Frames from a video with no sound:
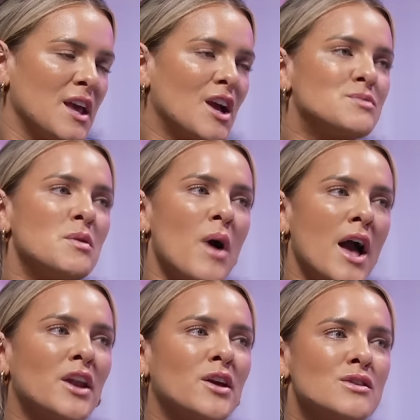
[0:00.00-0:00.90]
Because we were
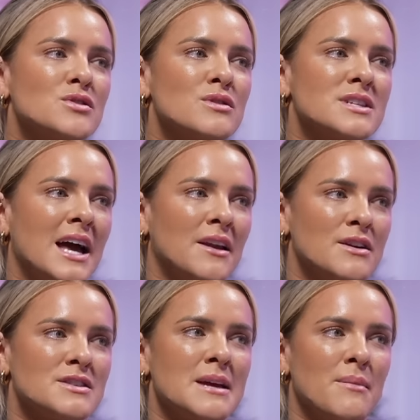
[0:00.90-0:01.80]
going to go to
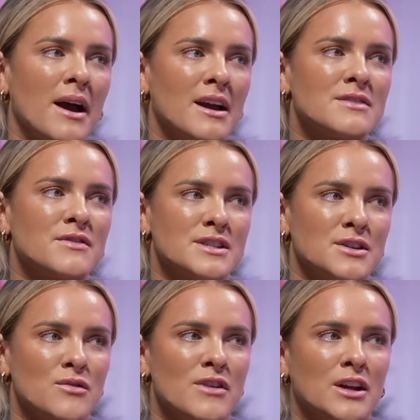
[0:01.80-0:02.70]
Tortellano's near mine because they
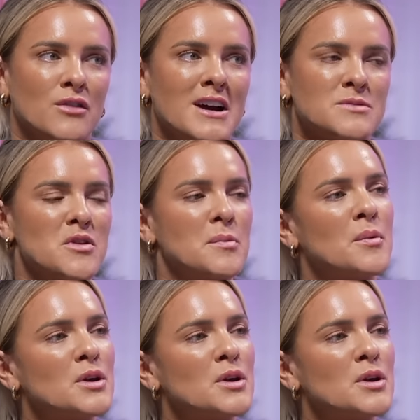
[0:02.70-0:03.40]
do really good raspberry ripple,